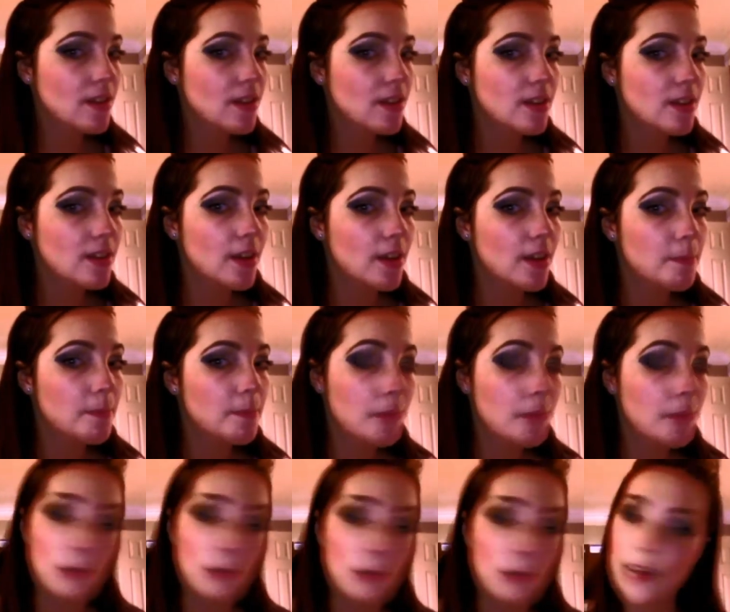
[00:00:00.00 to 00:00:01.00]
A bit
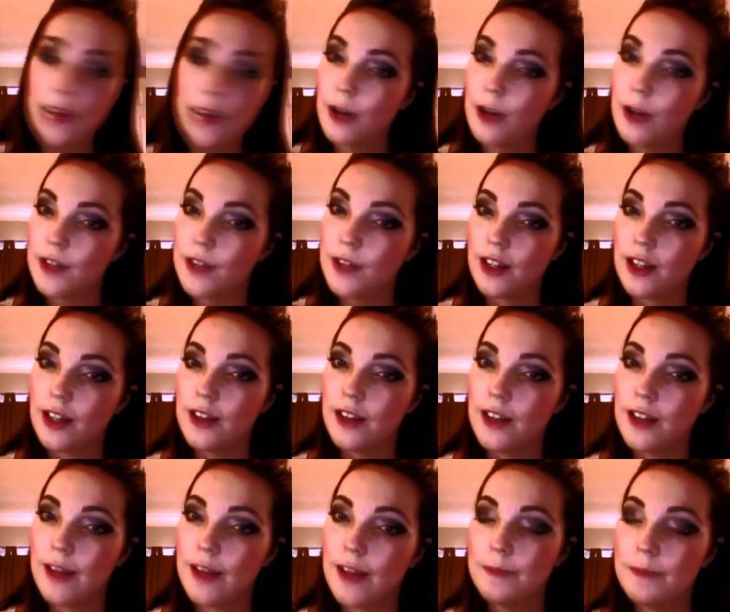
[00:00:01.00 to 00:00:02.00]
more of a healthy glow
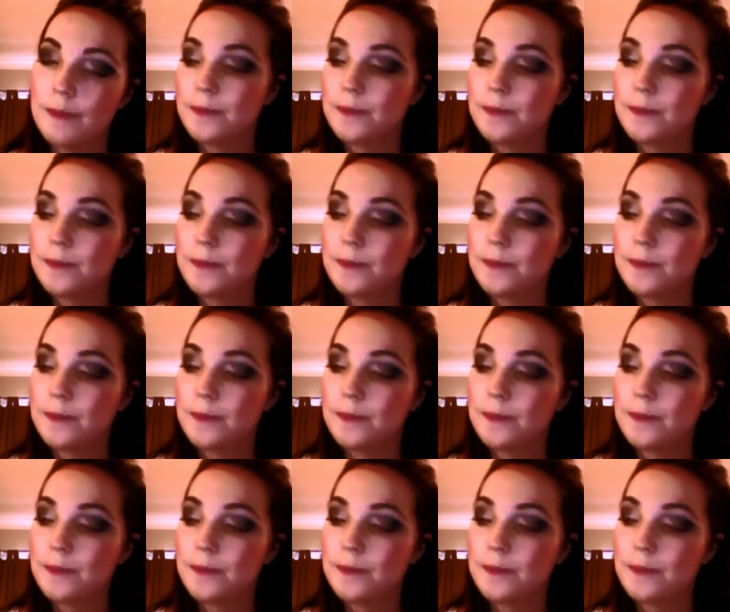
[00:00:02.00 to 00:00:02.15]
then.